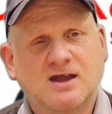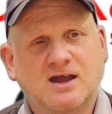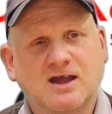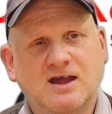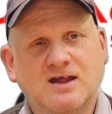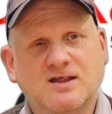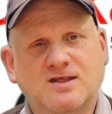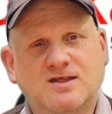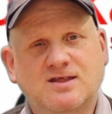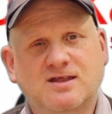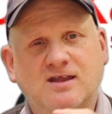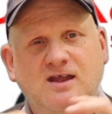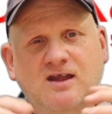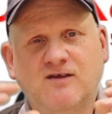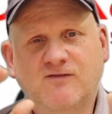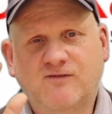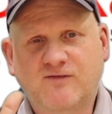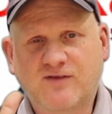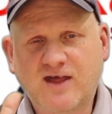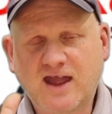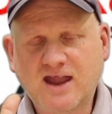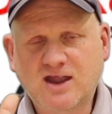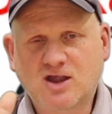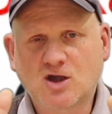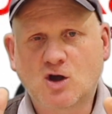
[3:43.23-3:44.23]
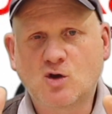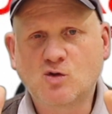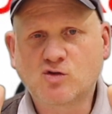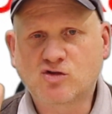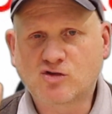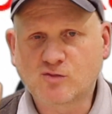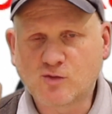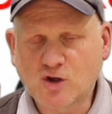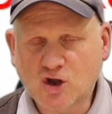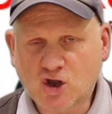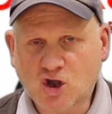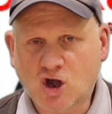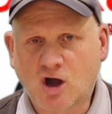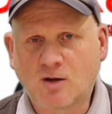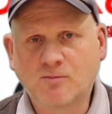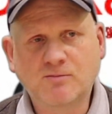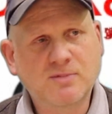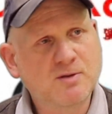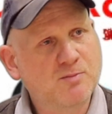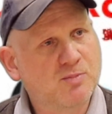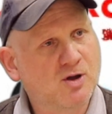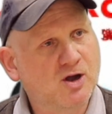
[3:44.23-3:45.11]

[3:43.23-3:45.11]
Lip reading: is if they go to a combi